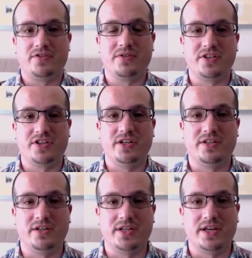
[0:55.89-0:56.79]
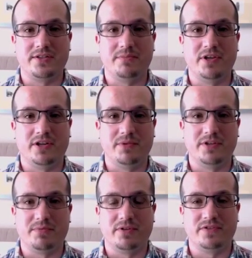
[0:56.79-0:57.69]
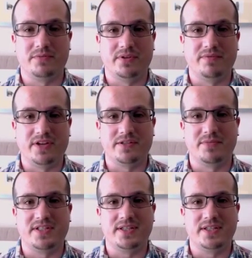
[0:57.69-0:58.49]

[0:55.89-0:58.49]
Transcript: traditionally turned out to be our most profitable investment